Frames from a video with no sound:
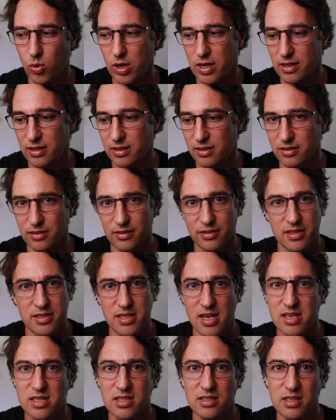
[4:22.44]
Well, there's
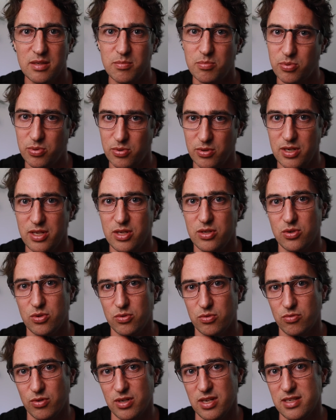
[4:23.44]
actually pretty
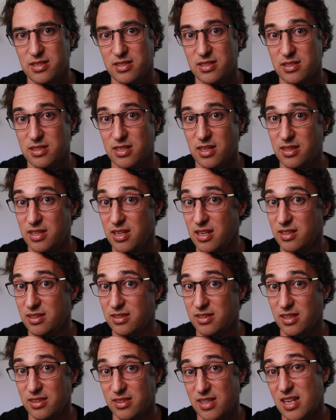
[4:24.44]
good reason to
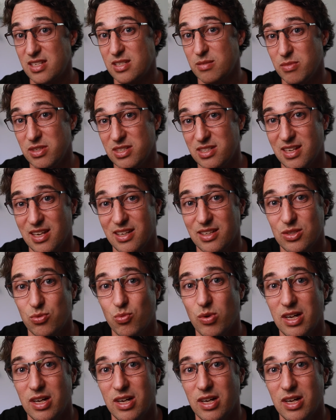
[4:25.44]
think that that's a mistake as